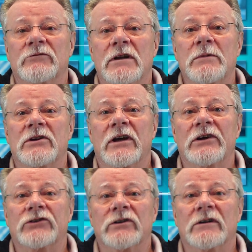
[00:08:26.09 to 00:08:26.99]
of
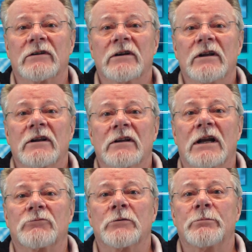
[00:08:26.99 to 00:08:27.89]
limitation.
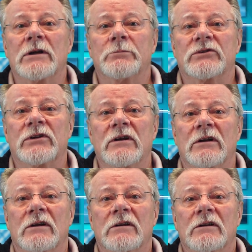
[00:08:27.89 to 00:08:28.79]
That would be absurd.